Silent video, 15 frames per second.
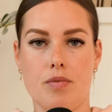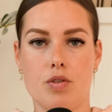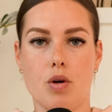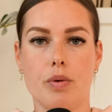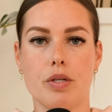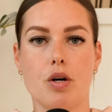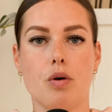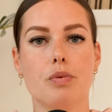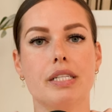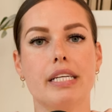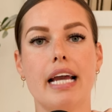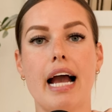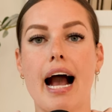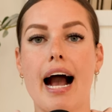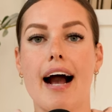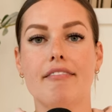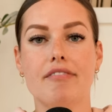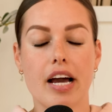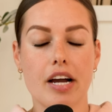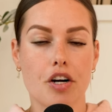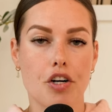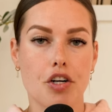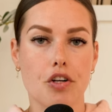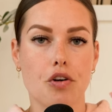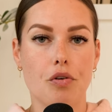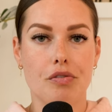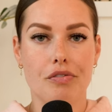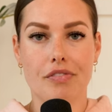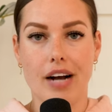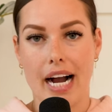So we don't really have that
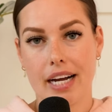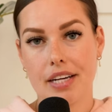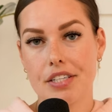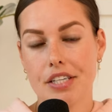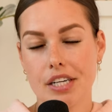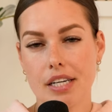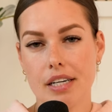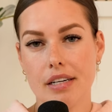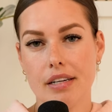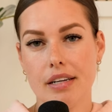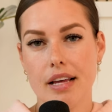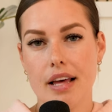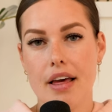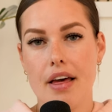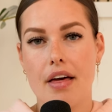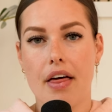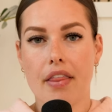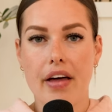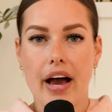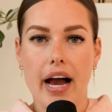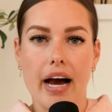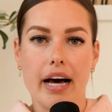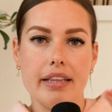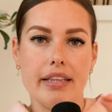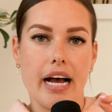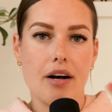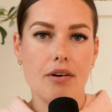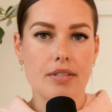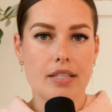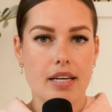critical factor that
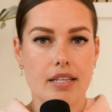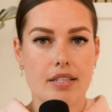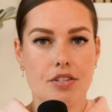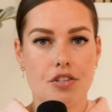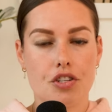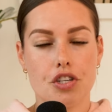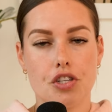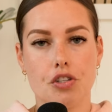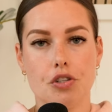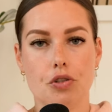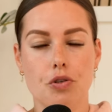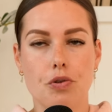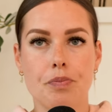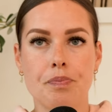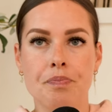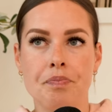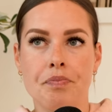allows us to